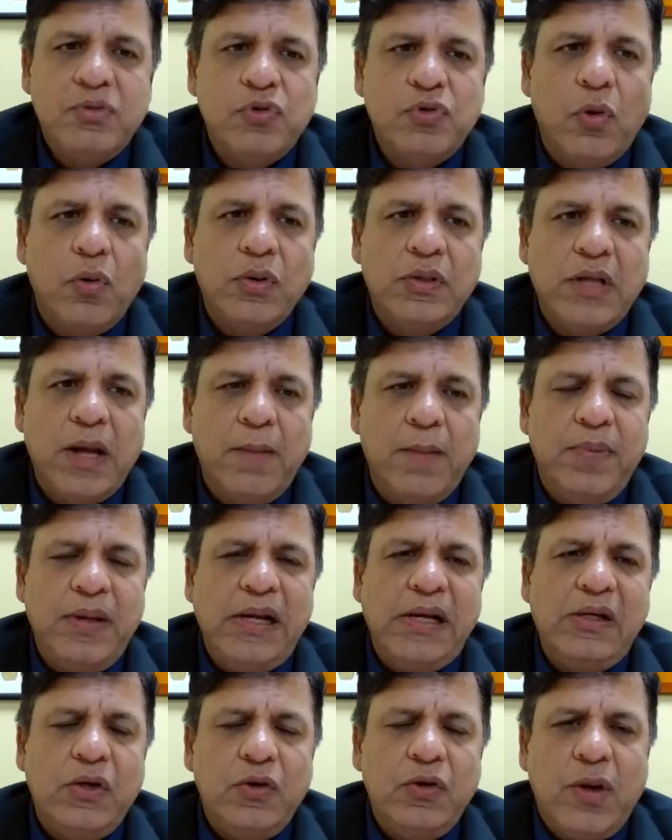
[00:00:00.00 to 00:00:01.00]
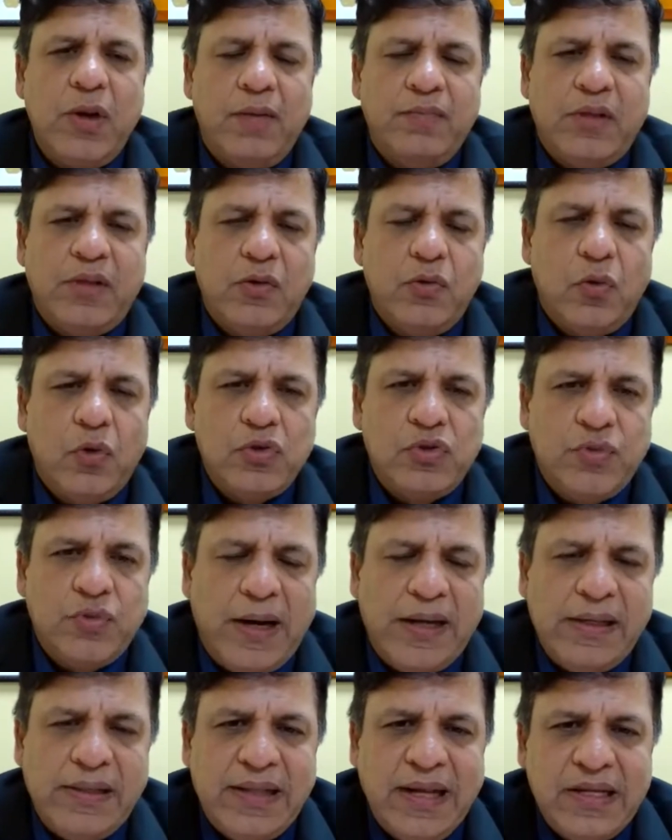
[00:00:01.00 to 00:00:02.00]
so the ability to have the notes
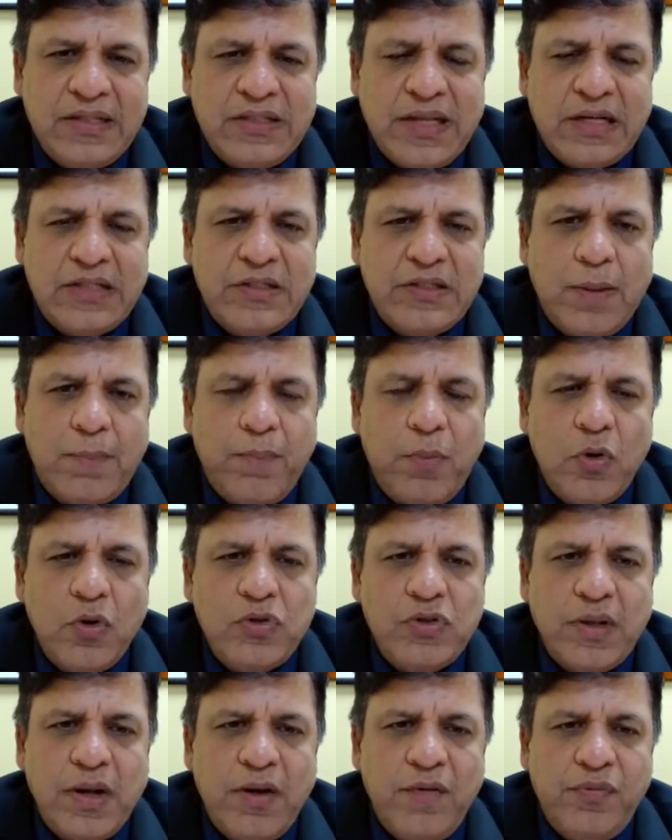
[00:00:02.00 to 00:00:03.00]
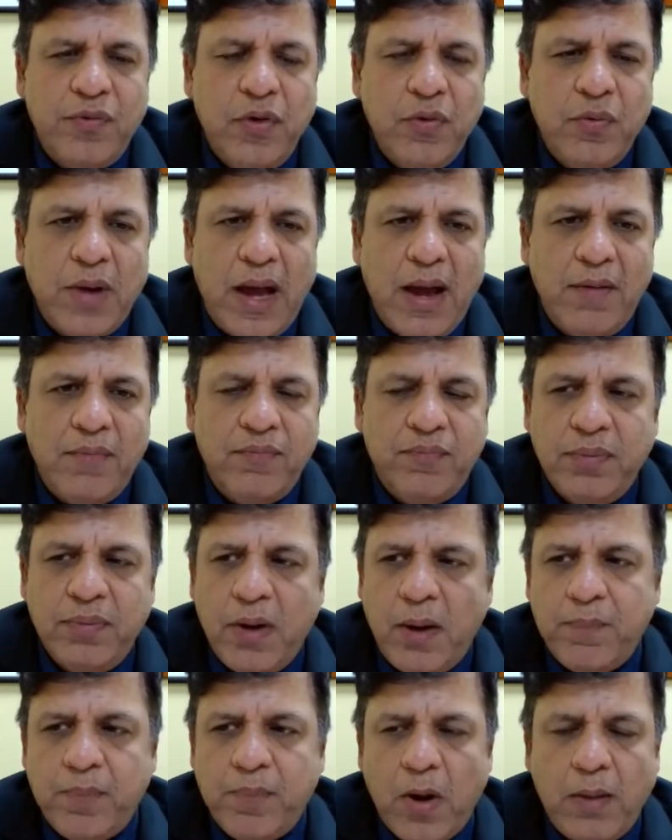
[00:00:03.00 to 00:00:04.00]
right there is that suppose if you have
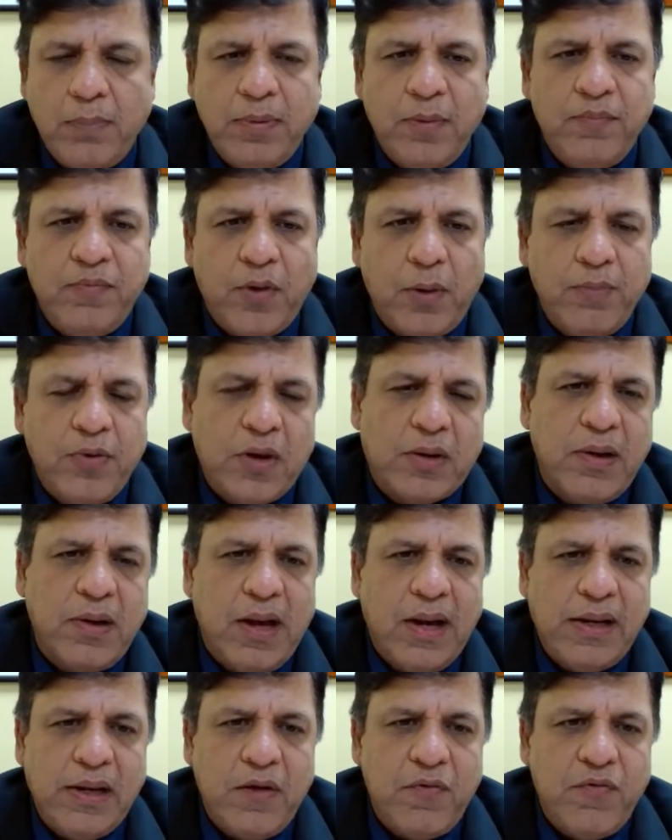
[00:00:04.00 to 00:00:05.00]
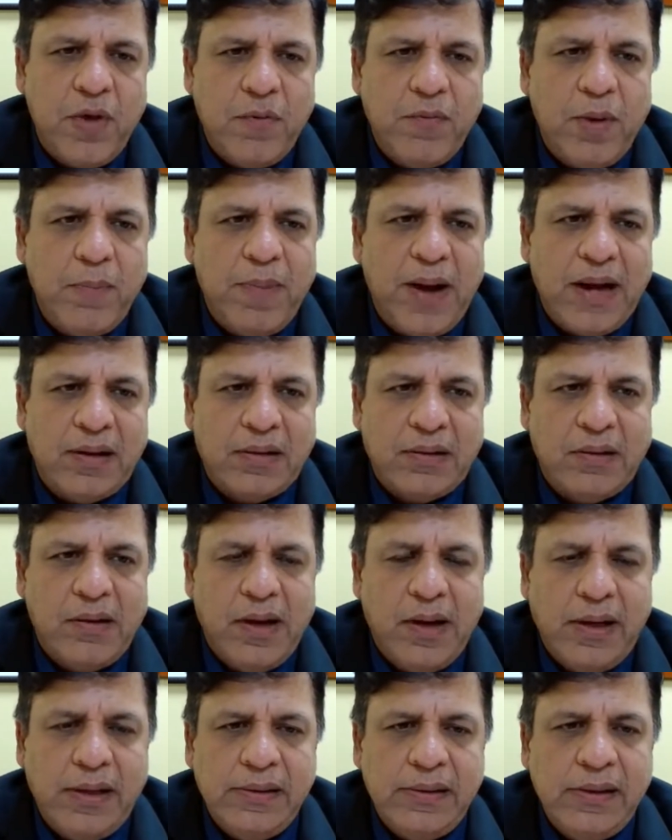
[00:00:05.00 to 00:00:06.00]
a problem from your client, if you have a bad
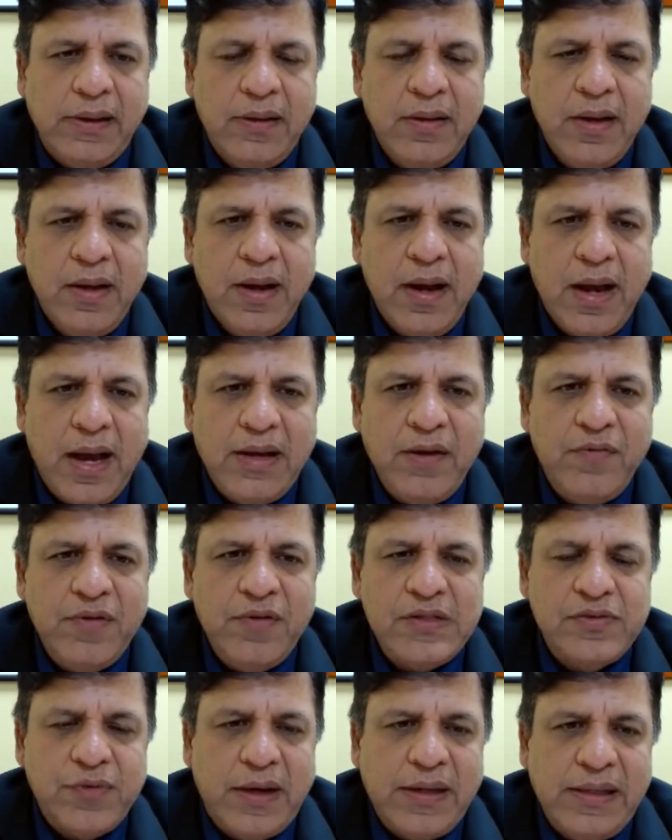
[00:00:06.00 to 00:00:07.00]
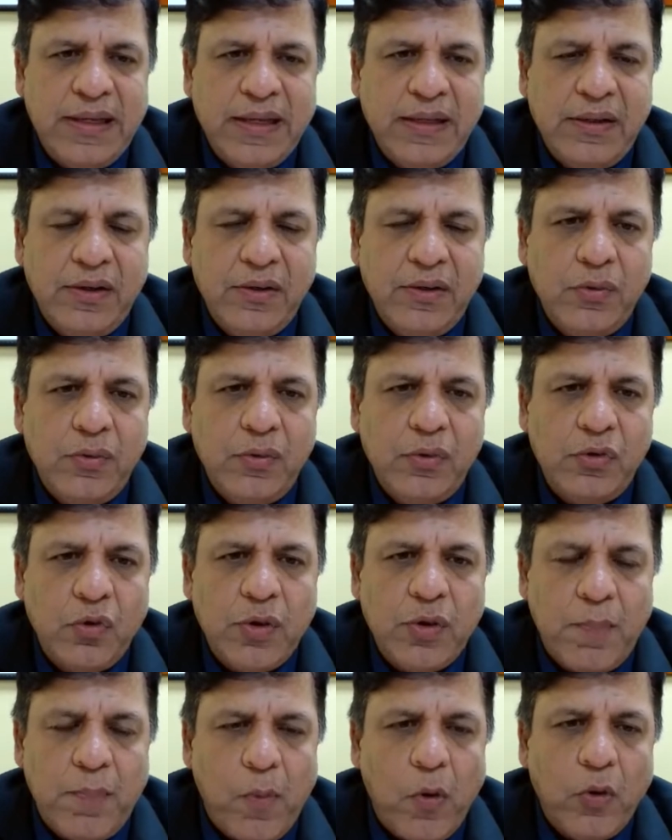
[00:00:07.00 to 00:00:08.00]
client, and if he's threatening you to
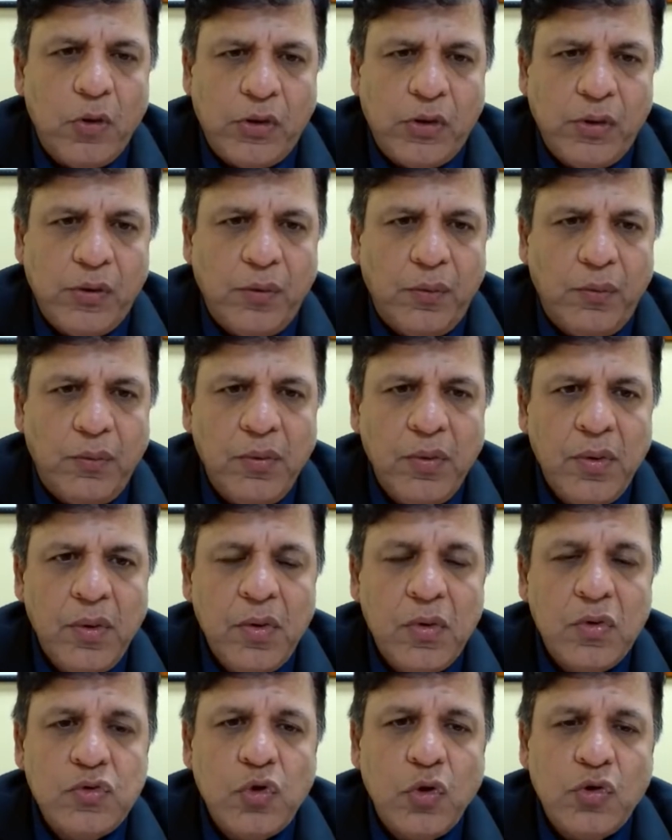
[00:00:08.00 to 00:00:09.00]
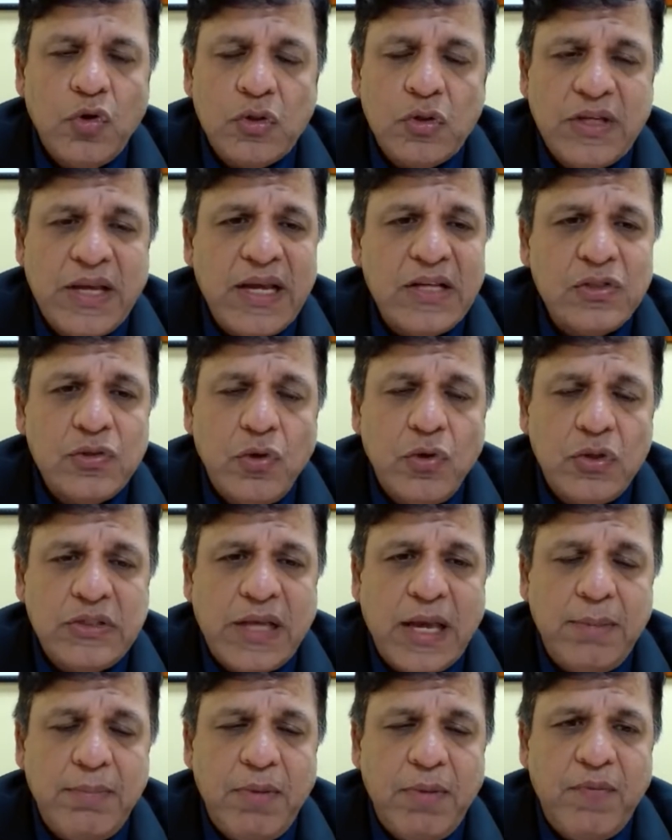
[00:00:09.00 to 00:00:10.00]
report you, so those case notes
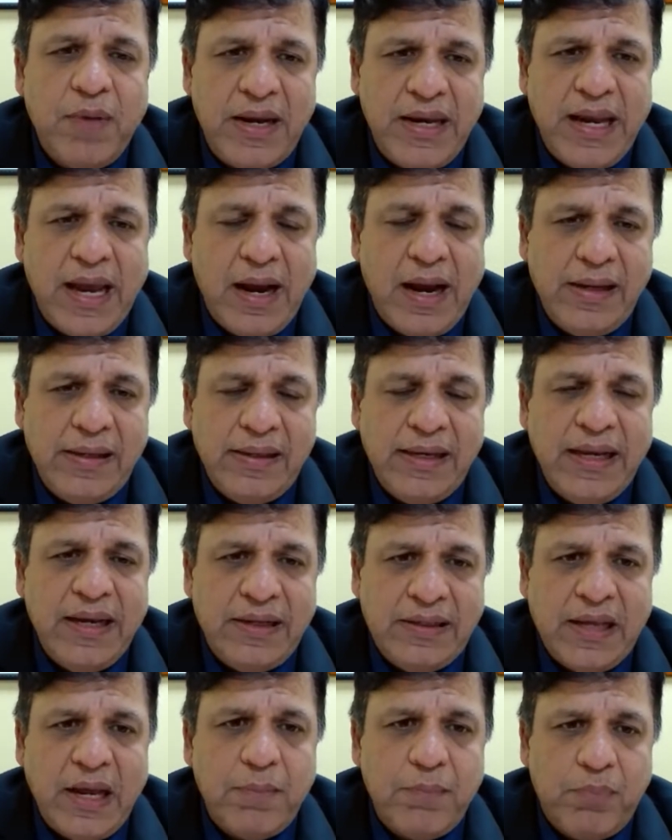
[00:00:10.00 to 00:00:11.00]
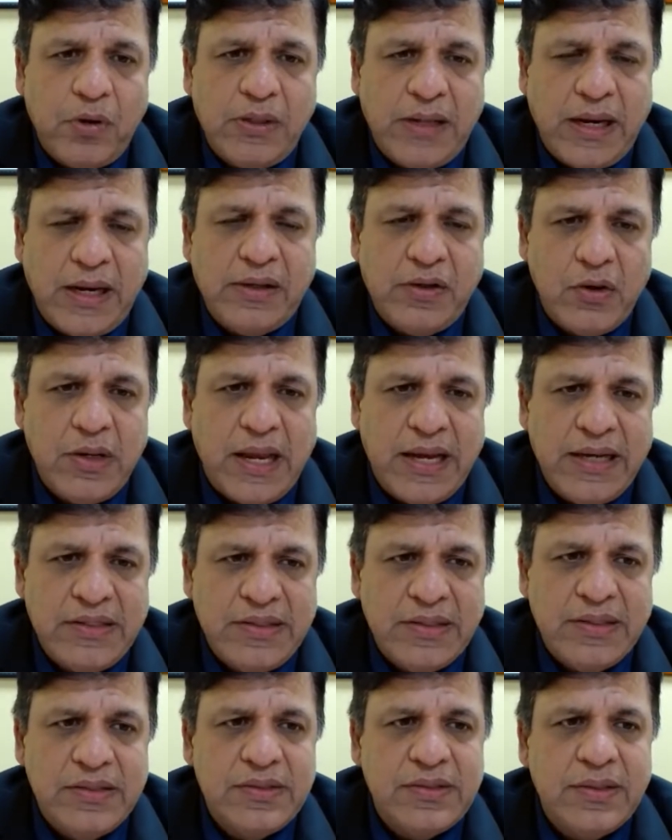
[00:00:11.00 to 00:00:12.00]
can be very handy. It can protect your
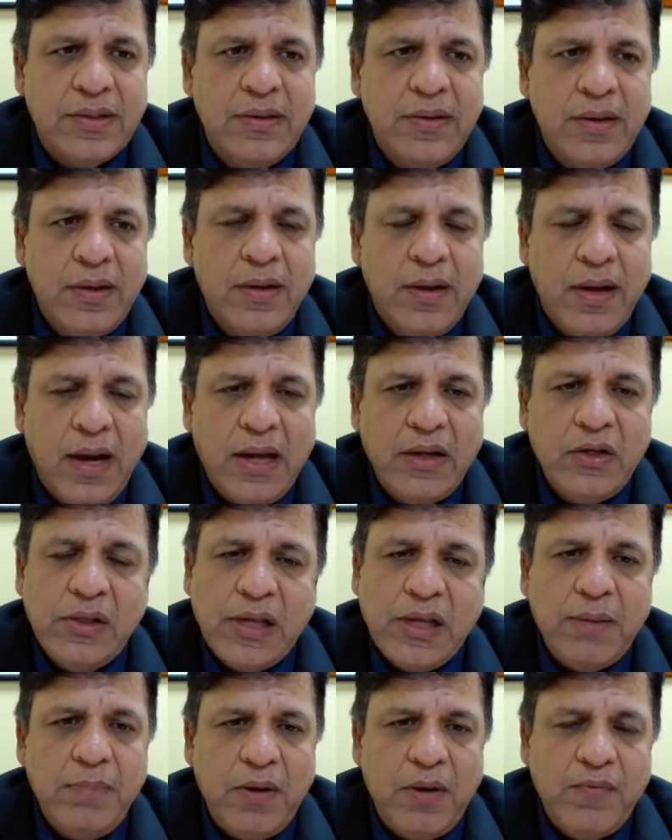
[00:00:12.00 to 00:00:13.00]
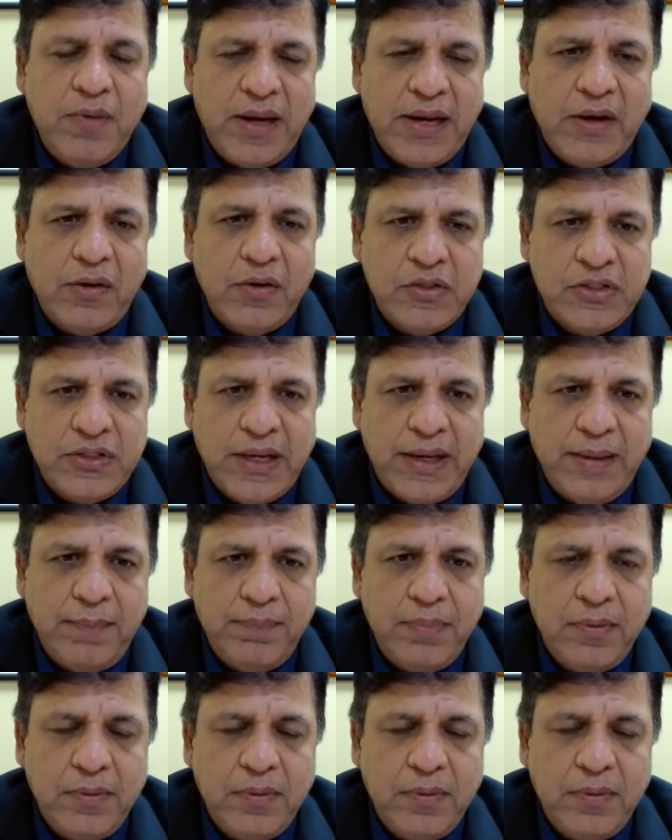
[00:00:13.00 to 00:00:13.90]
license, and you can be very good shape.